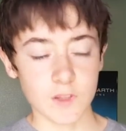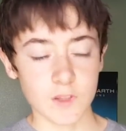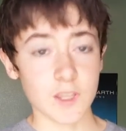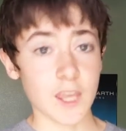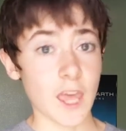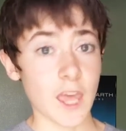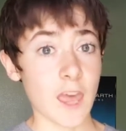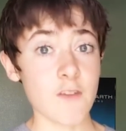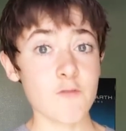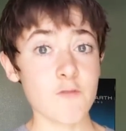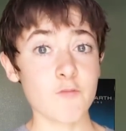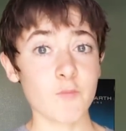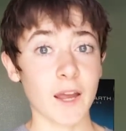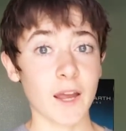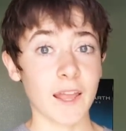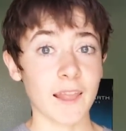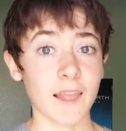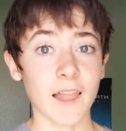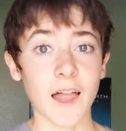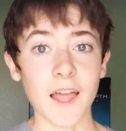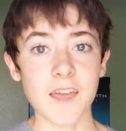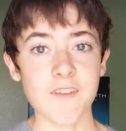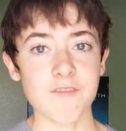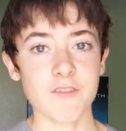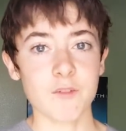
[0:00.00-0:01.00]
gave my
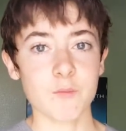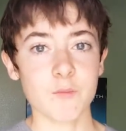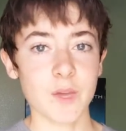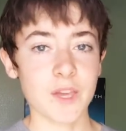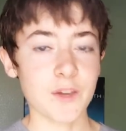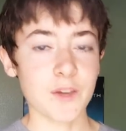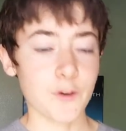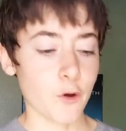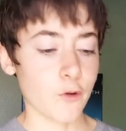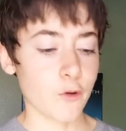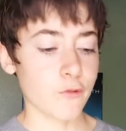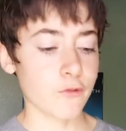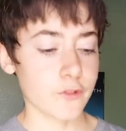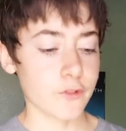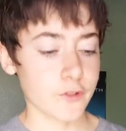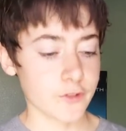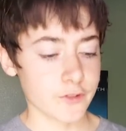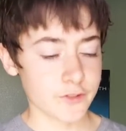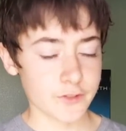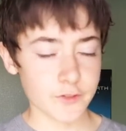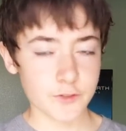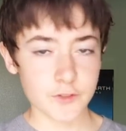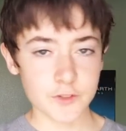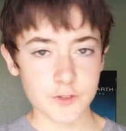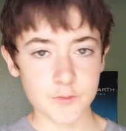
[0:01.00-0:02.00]
life a makeover,
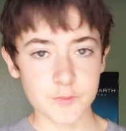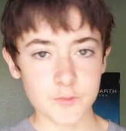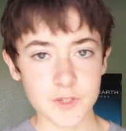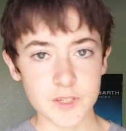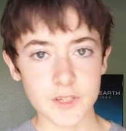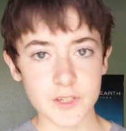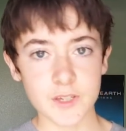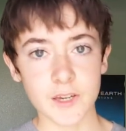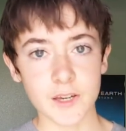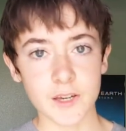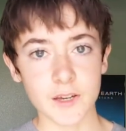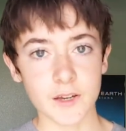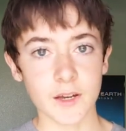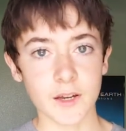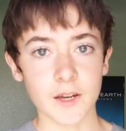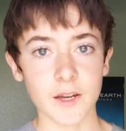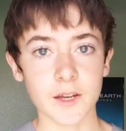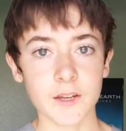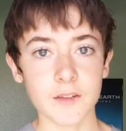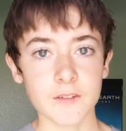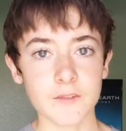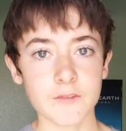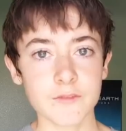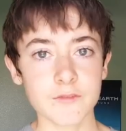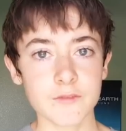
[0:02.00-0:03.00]
so to speak.
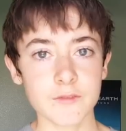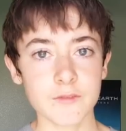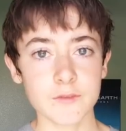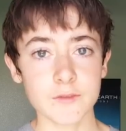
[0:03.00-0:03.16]
I've